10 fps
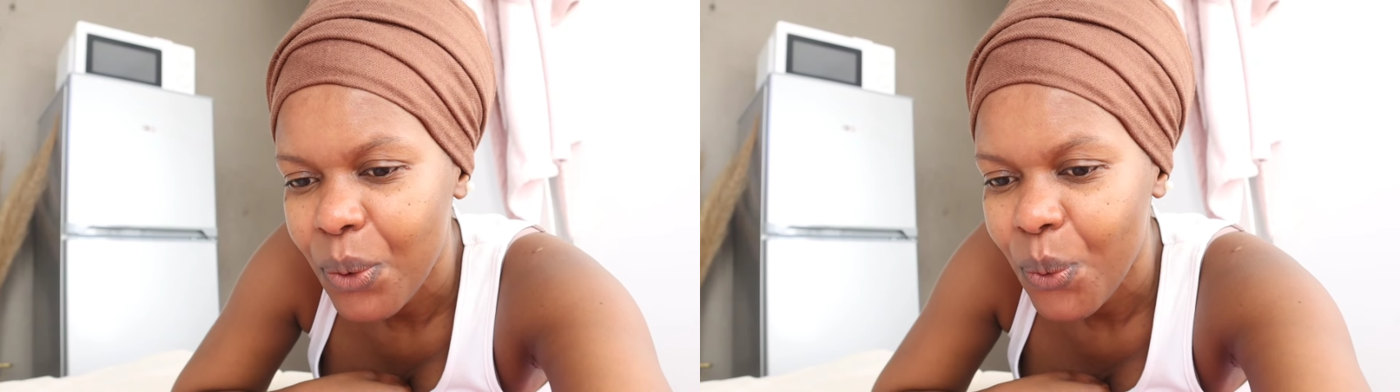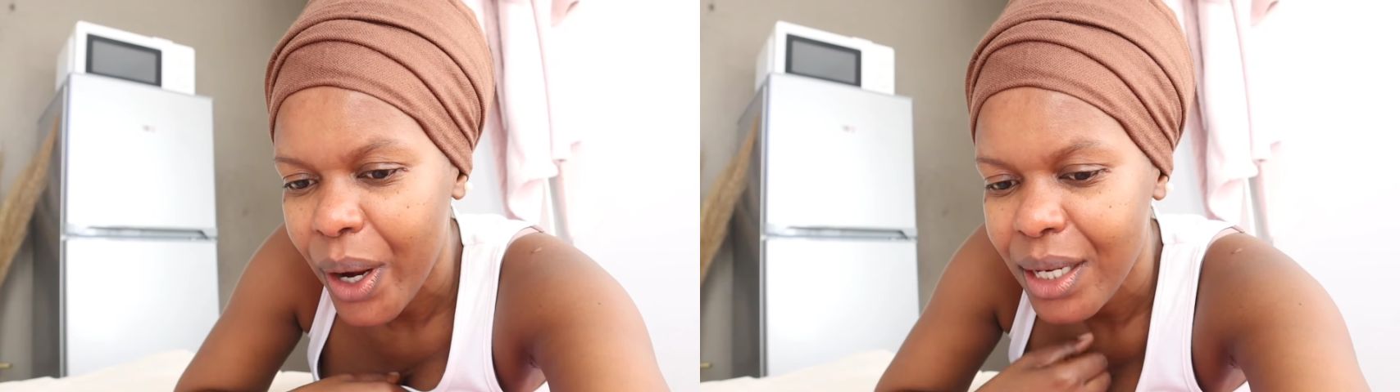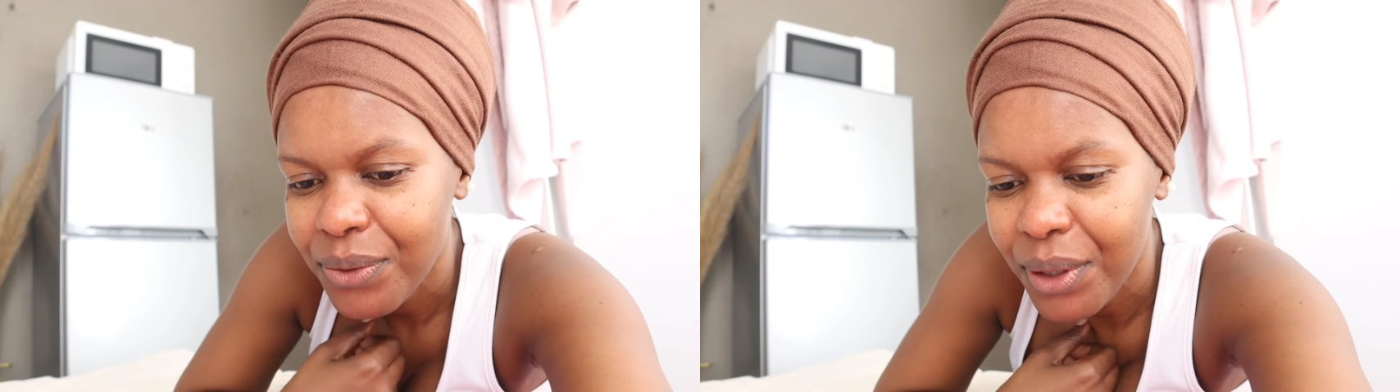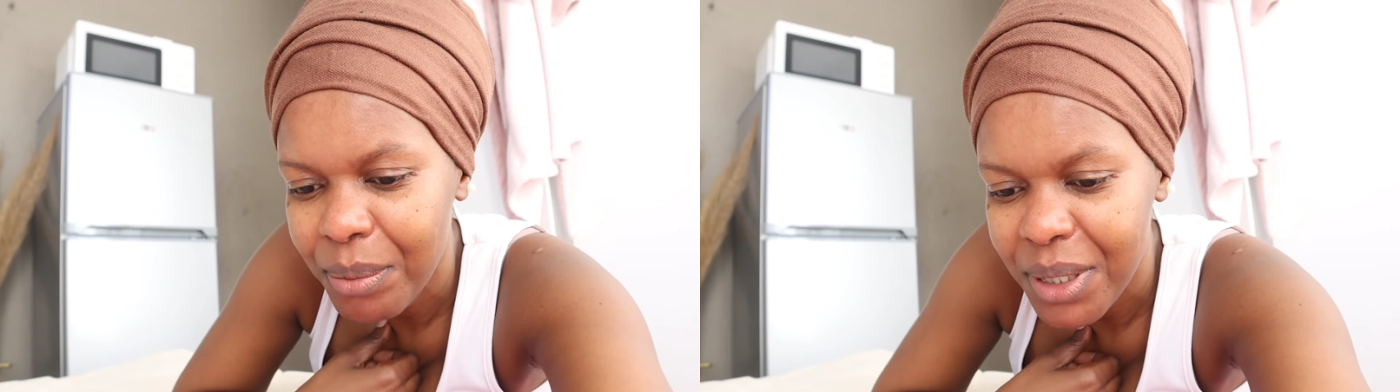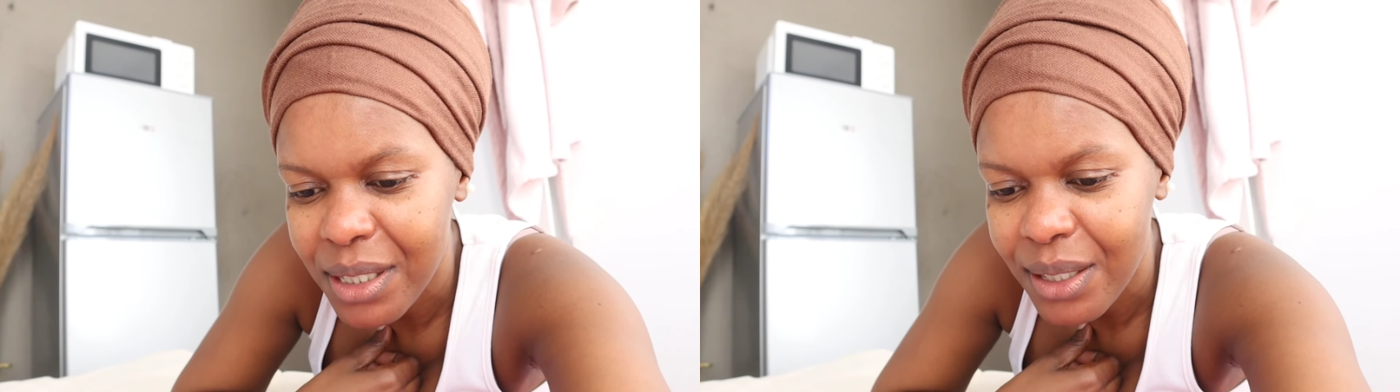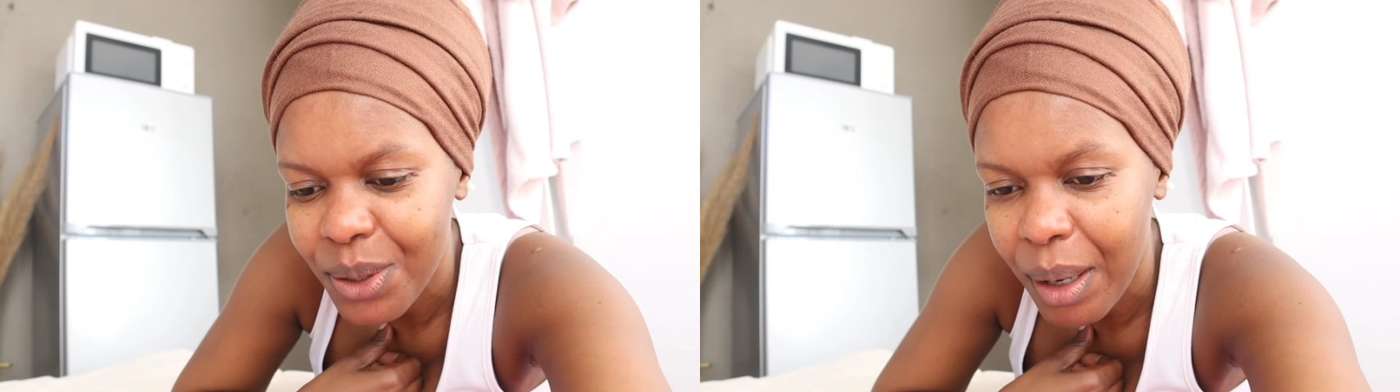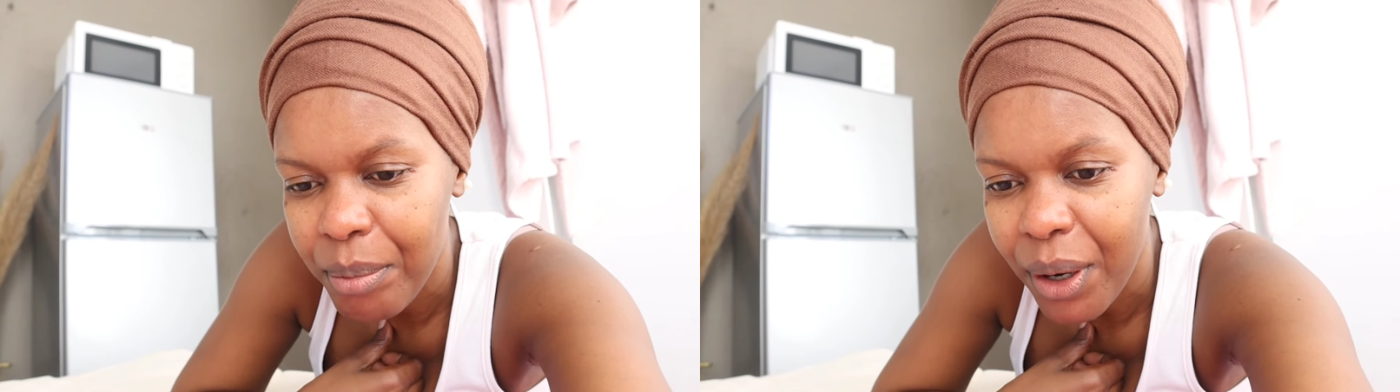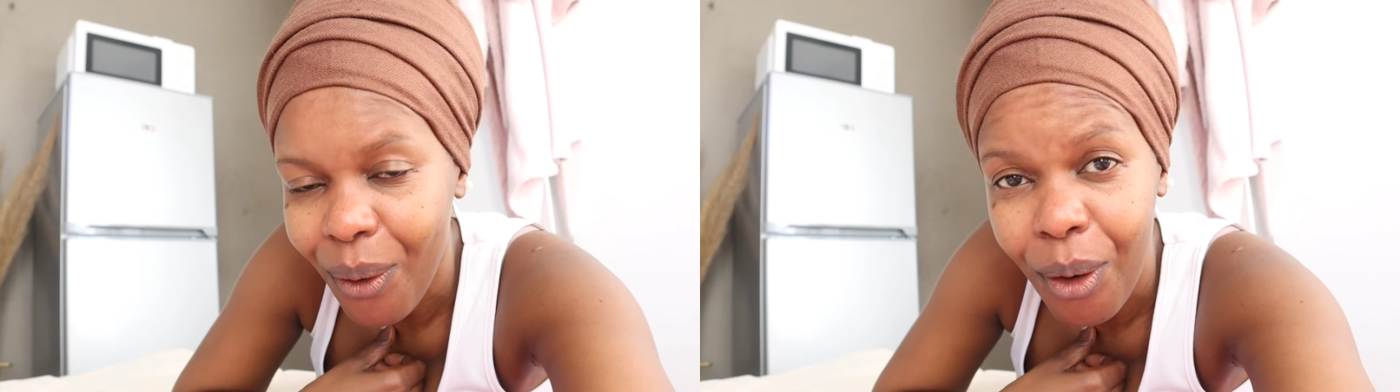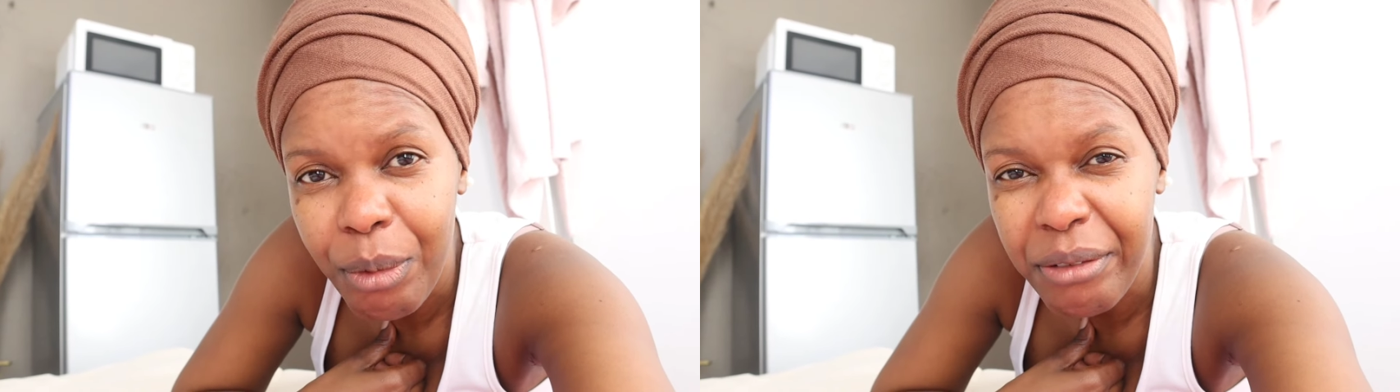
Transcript: wait for the mister to come back home.